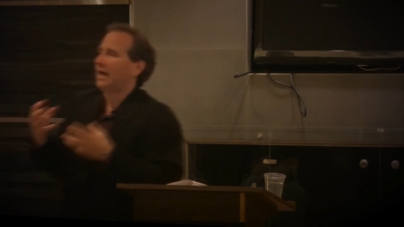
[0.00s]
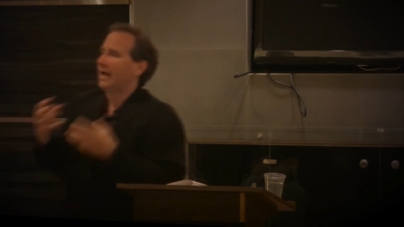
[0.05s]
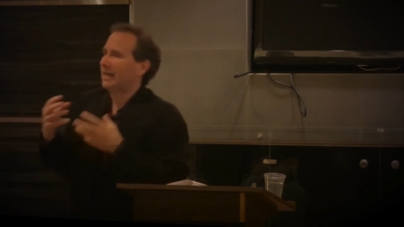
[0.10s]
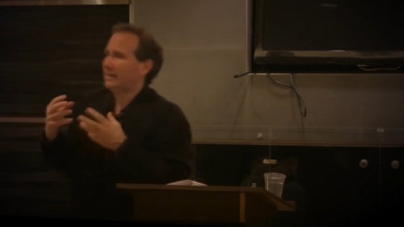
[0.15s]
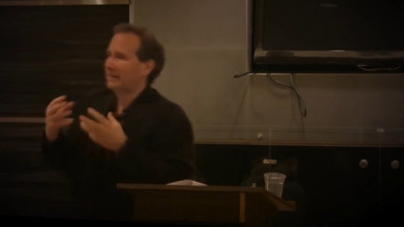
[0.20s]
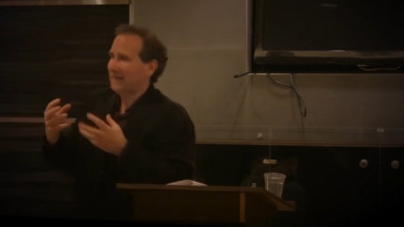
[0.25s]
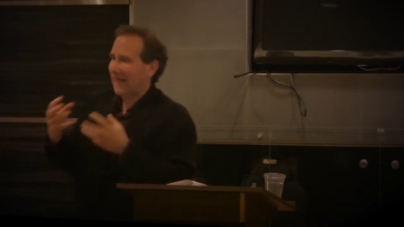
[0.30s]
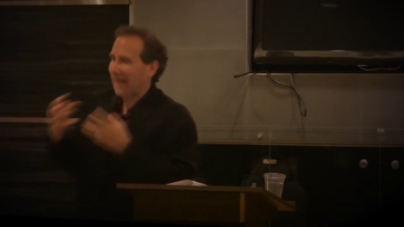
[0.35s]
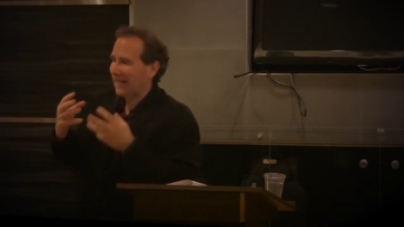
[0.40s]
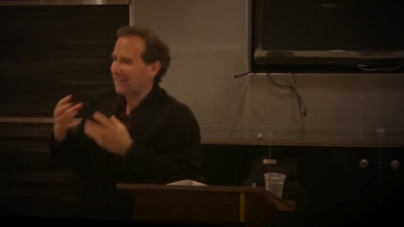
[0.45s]

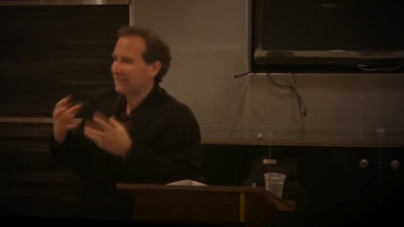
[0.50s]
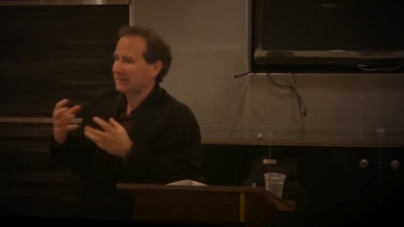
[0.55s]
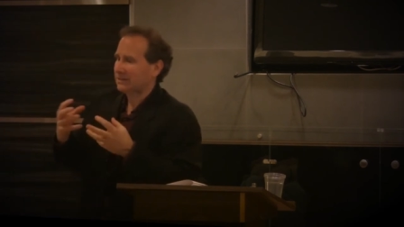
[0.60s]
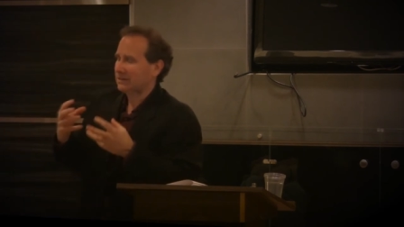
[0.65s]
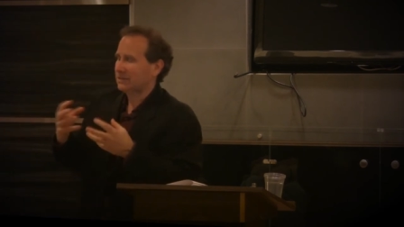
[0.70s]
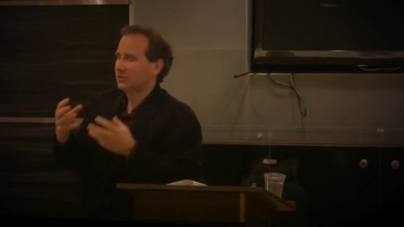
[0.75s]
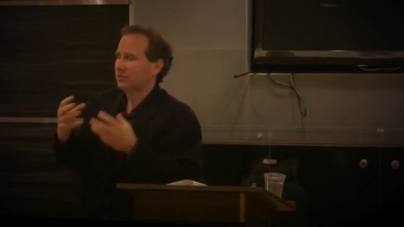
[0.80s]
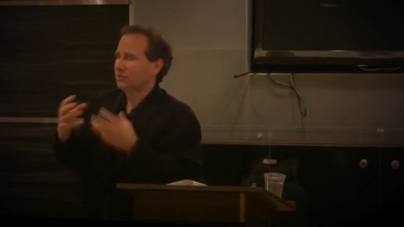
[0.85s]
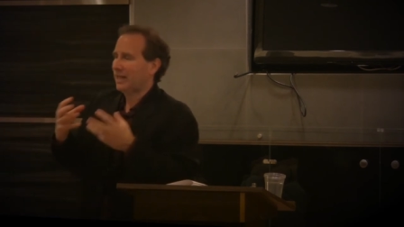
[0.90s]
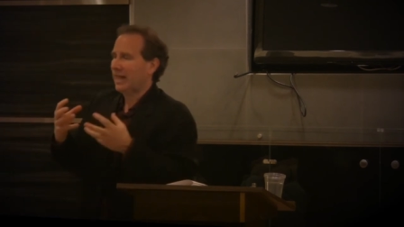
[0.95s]
And
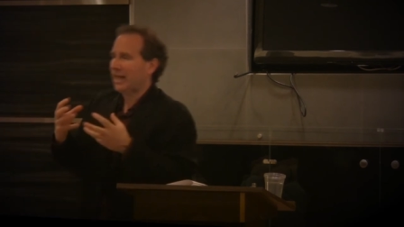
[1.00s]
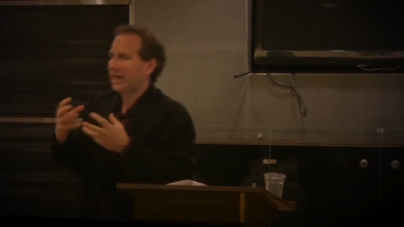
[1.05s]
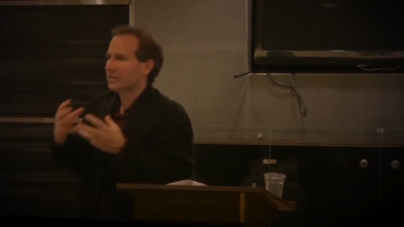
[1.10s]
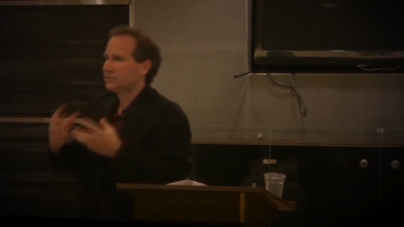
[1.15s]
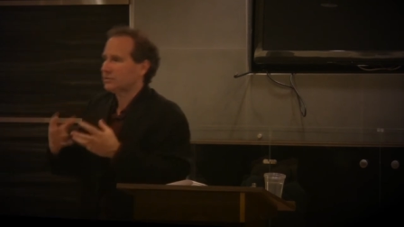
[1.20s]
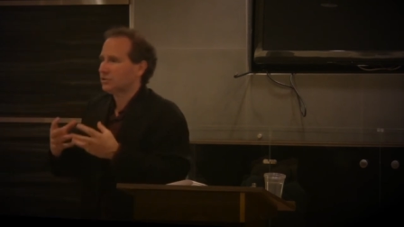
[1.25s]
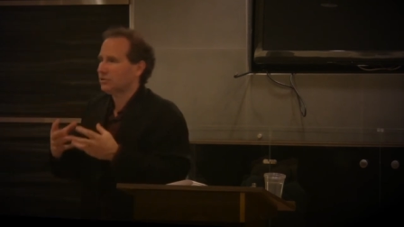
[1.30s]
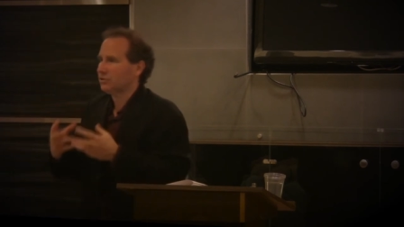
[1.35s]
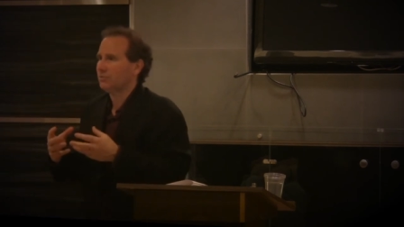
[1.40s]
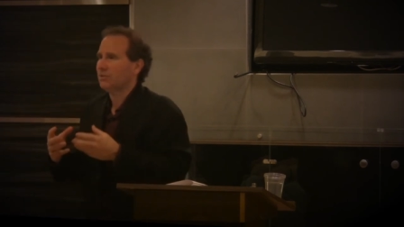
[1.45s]
that you
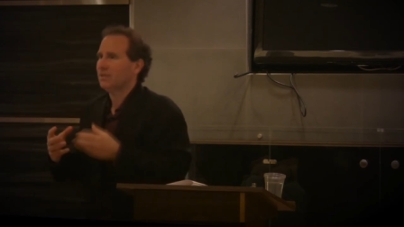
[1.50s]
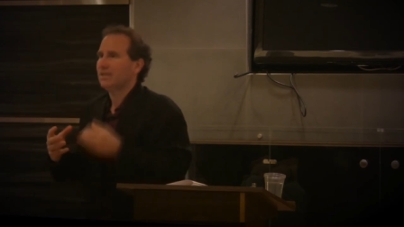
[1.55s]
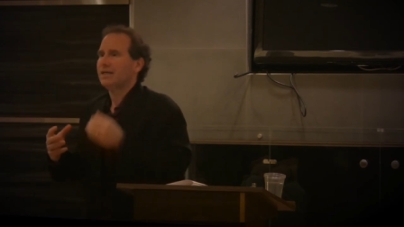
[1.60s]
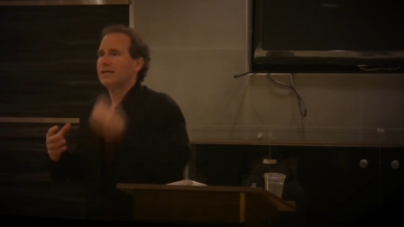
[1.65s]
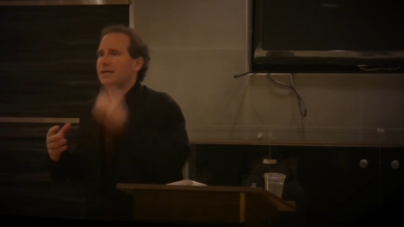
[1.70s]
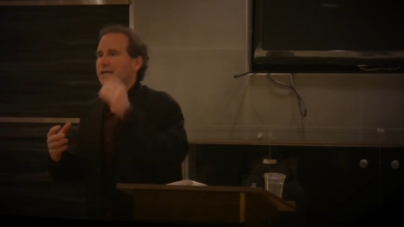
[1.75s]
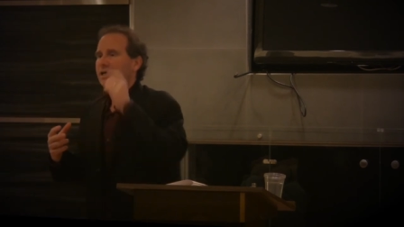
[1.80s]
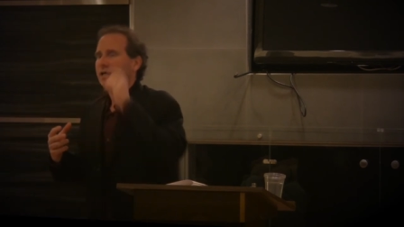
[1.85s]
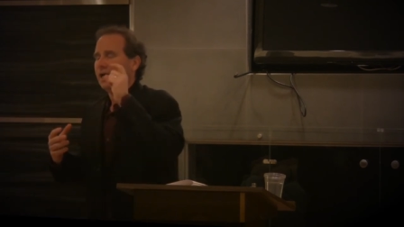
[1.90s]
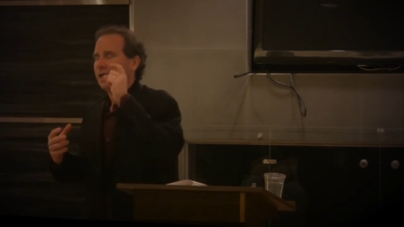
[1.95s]
can't do.
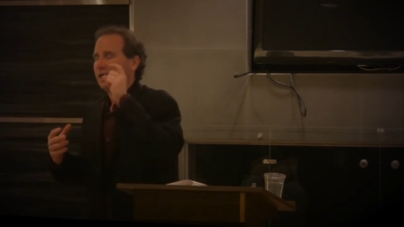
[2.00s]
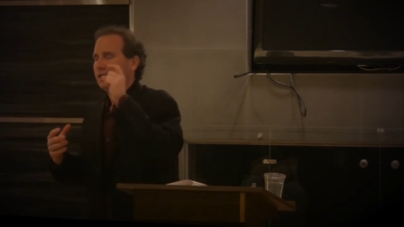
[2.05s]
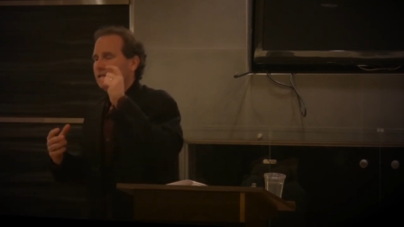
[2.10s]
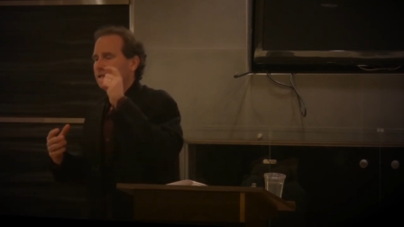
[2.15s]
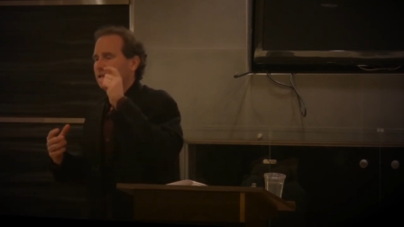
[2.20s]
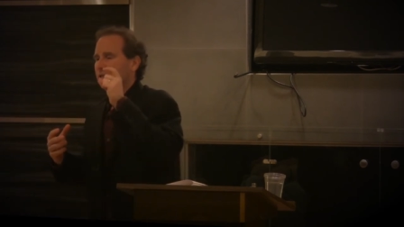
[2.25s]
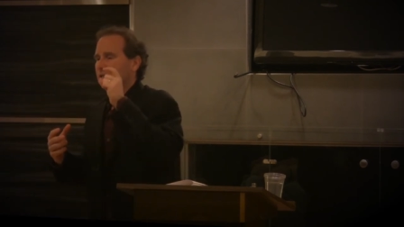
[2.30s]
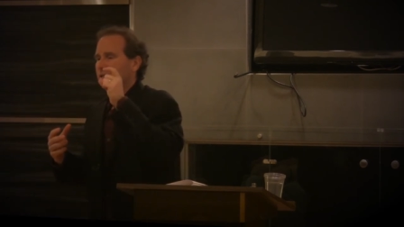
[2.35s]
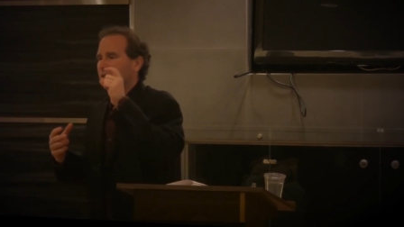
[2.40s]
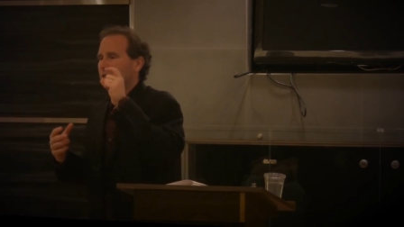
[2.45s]

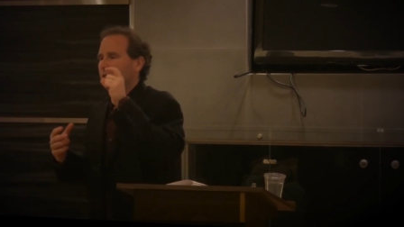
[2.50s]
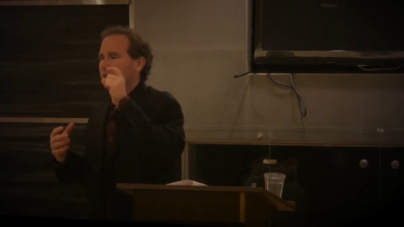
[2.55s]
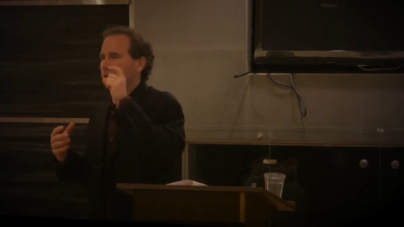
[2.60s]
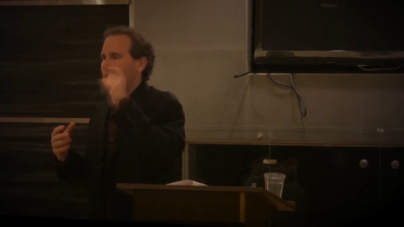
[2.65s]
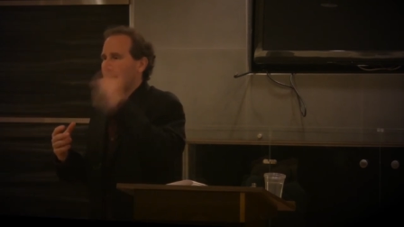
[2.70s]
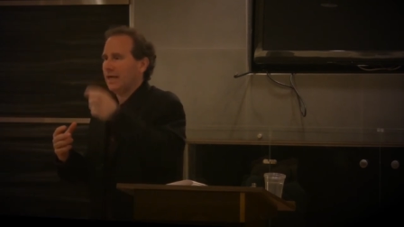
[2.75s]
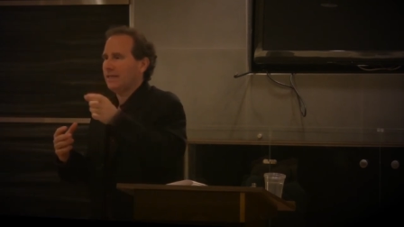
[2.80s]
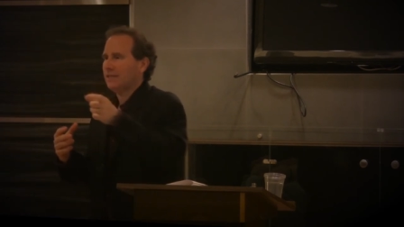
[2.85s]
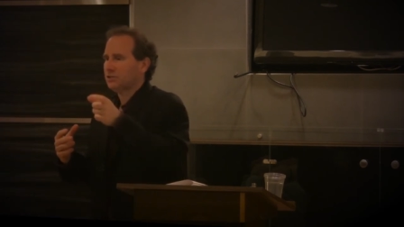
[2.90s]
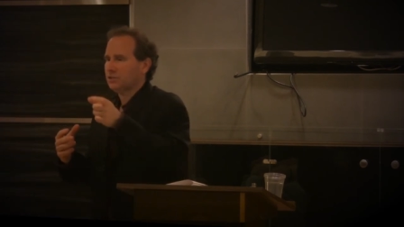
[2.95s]
And The
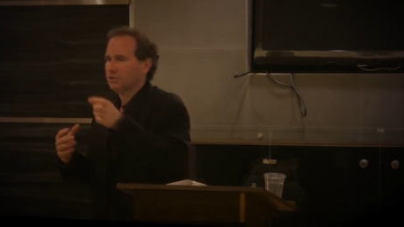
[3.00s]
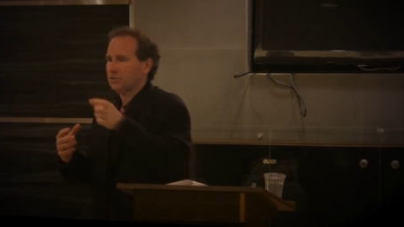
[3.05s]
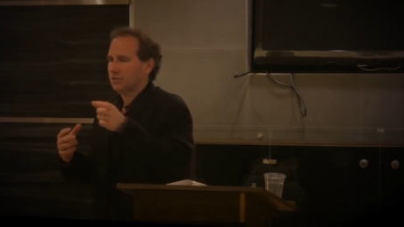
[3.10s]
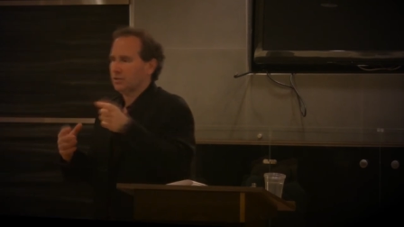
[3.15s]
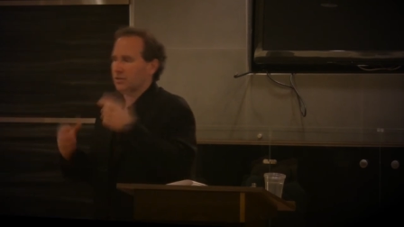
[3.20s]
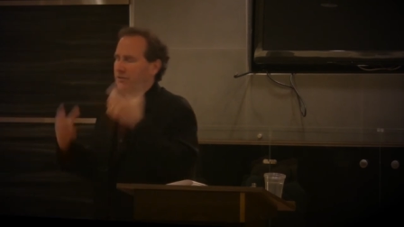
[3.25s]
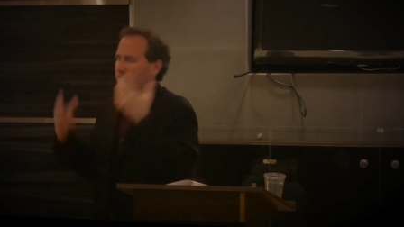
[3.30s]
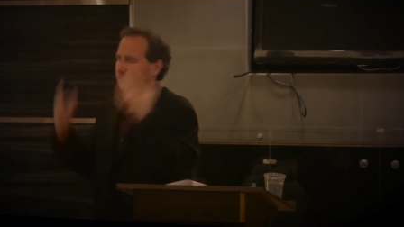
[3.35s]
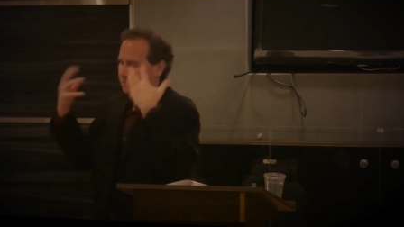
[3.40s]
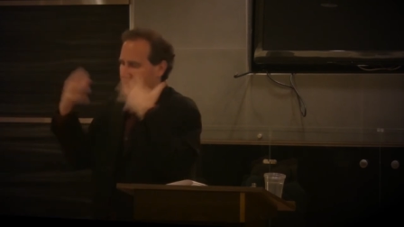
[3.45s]
Ninth
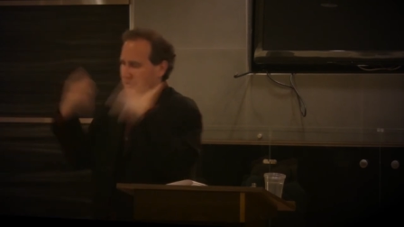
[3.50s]
Circuit,